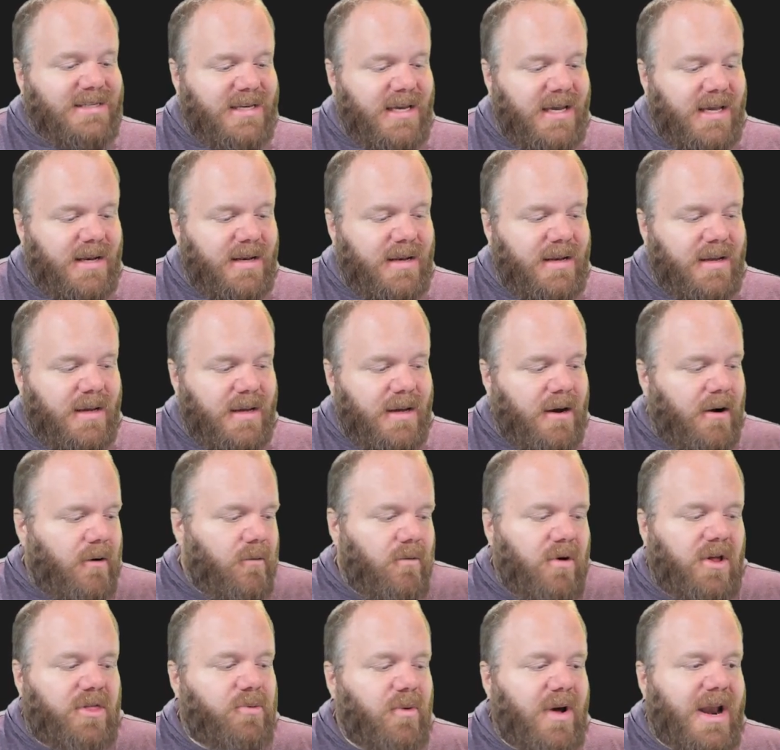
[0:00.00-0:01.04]
it
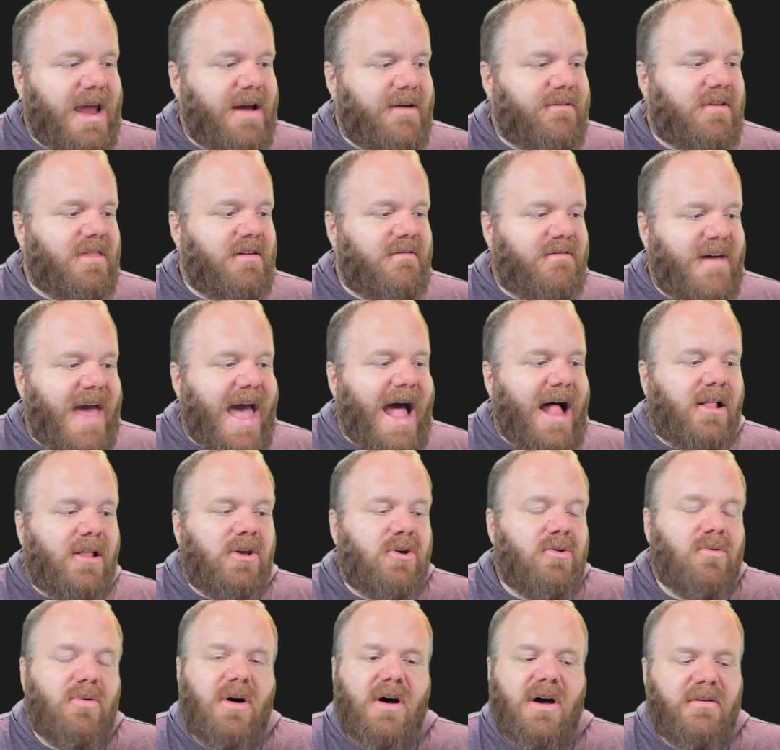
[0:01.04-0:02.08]
with whatever the
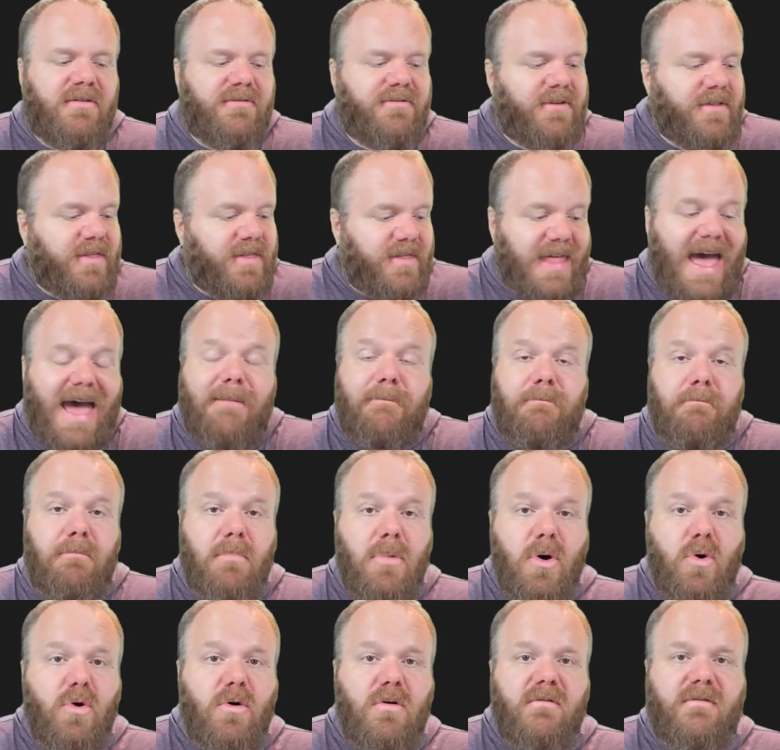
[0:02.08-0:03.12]
value of that
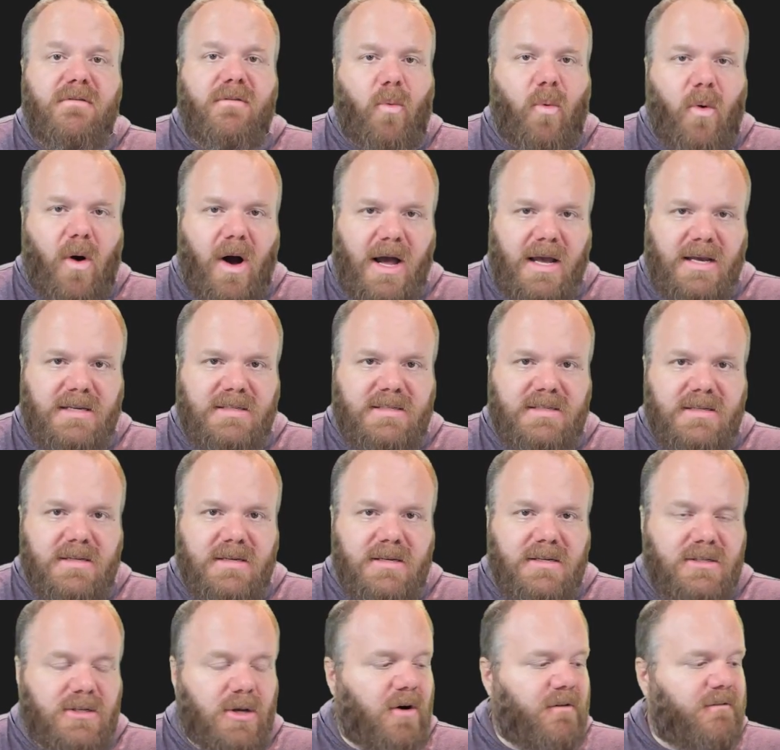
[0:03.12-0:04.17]
move was.
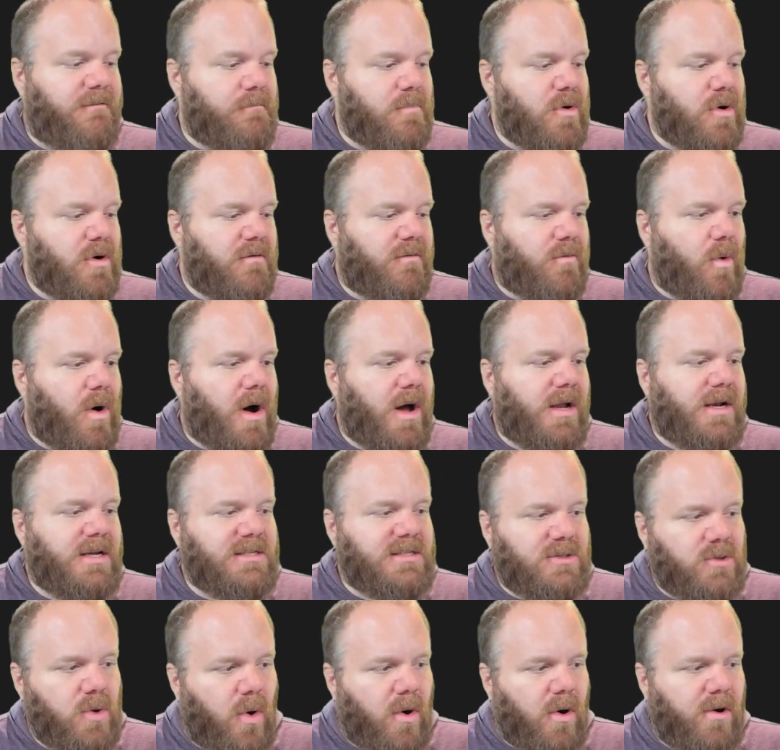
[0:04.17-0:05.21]
So if move 1 is
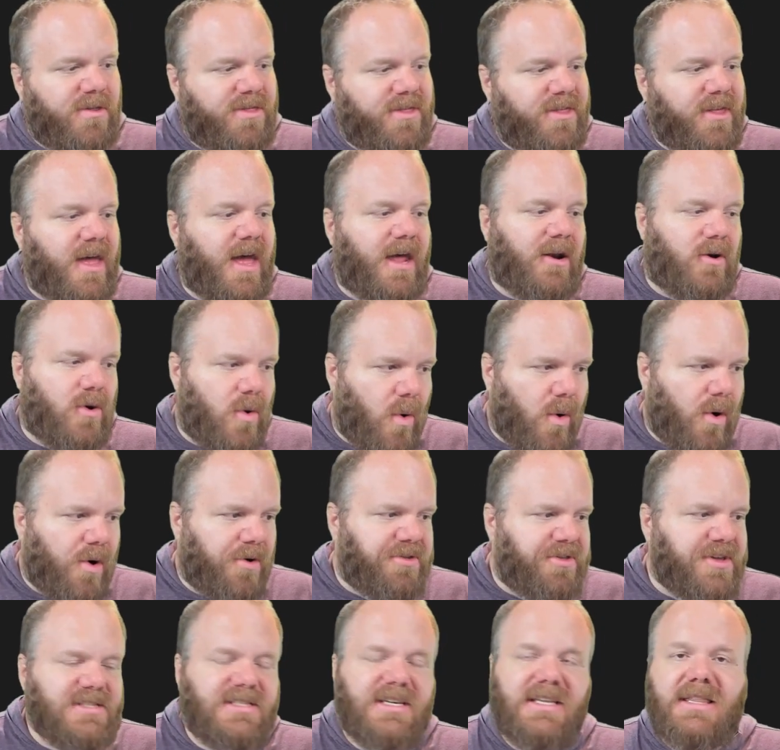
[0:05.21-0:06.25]
north and
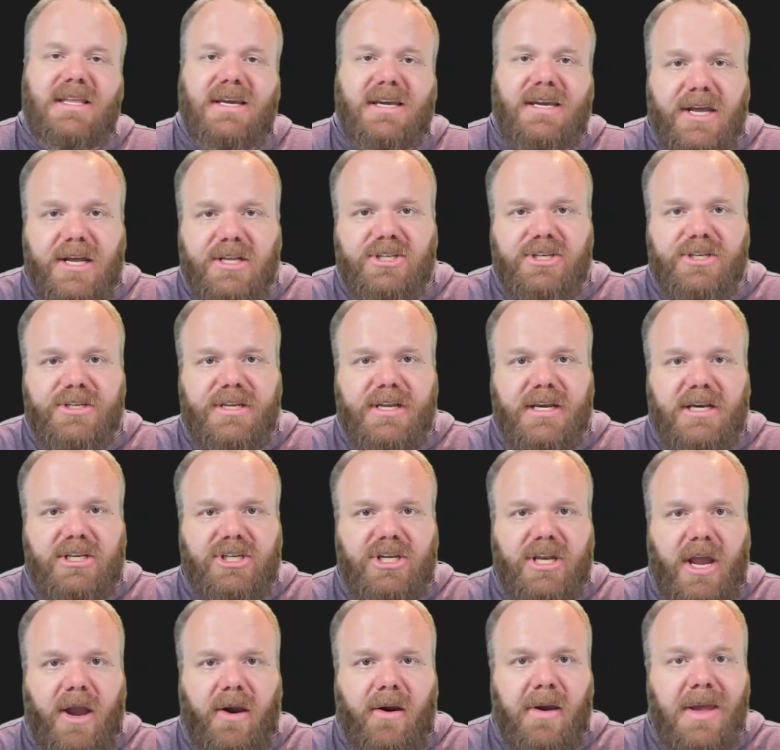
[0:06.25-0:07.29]
north is in the kitchen
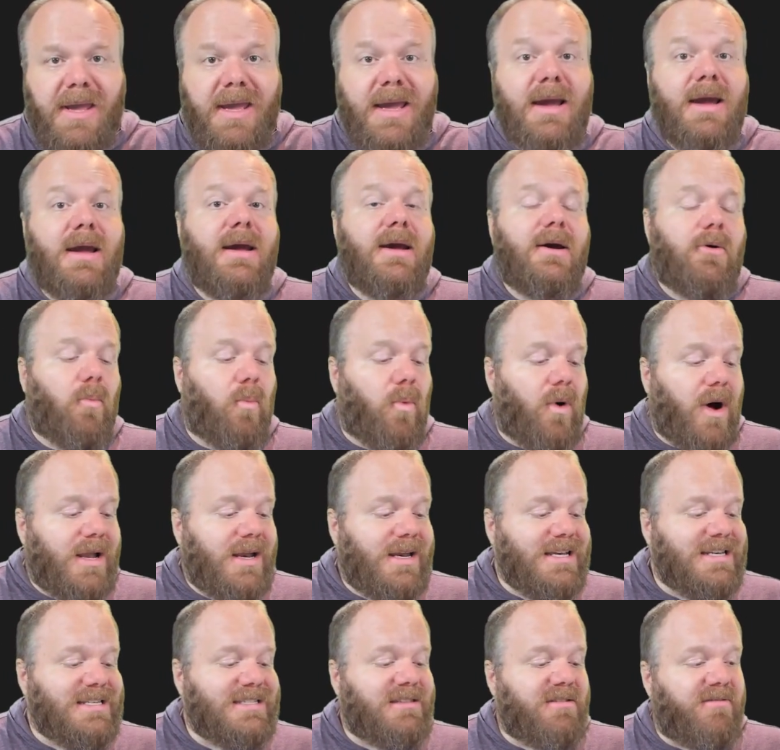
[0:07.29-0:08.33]
dictionary, what
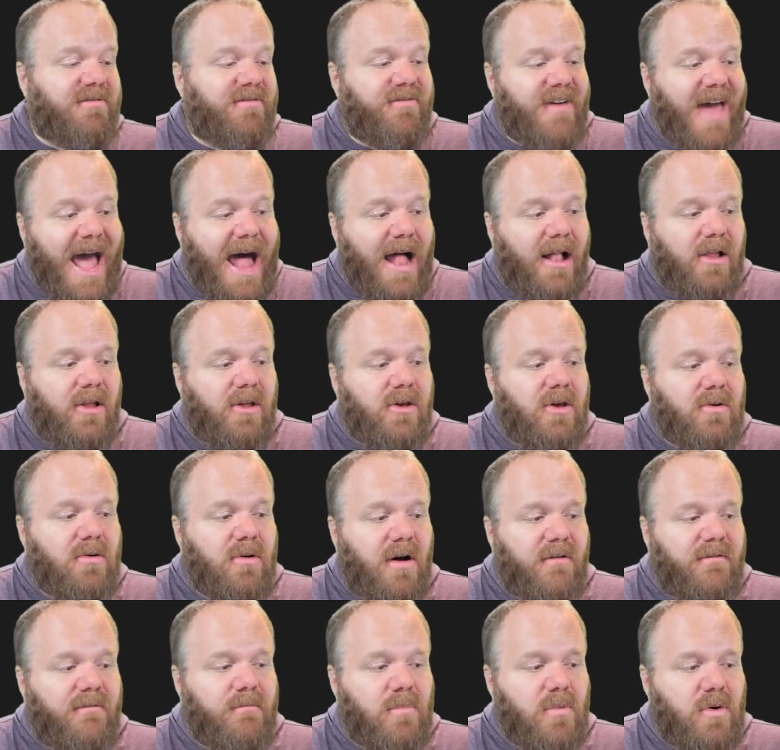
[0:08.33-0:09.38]
is the value
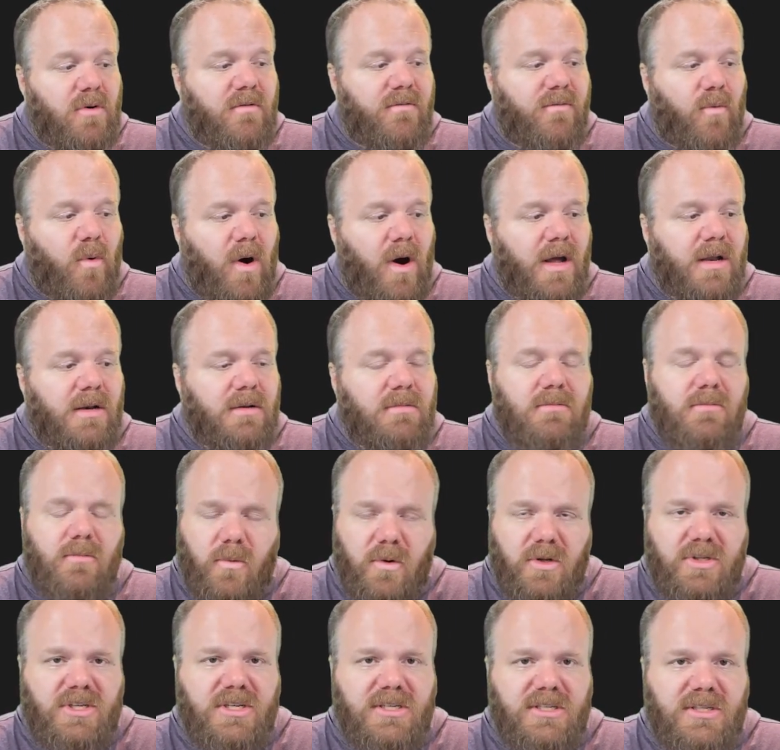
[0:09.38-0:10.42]
of move 1,
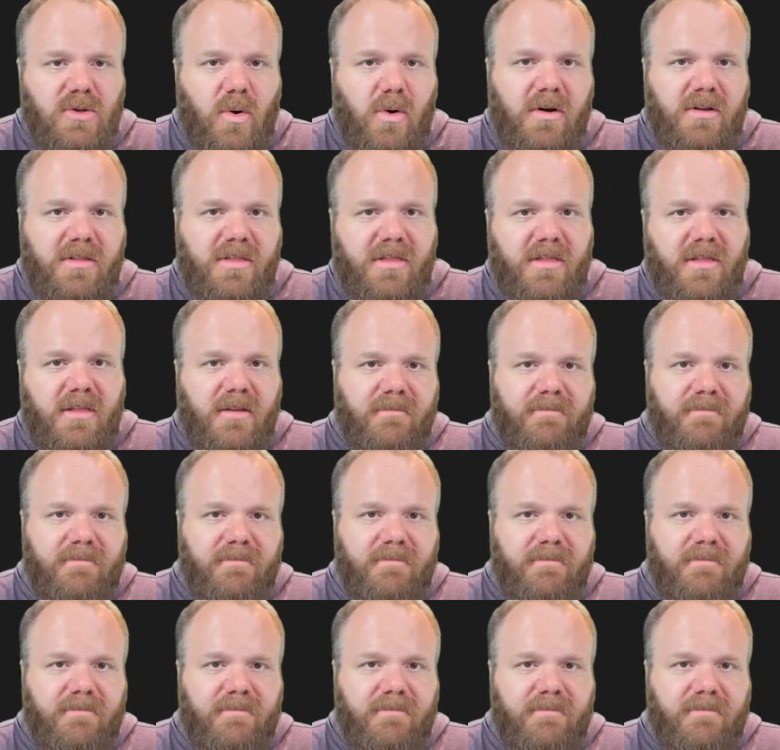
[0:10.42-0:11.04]
which is north?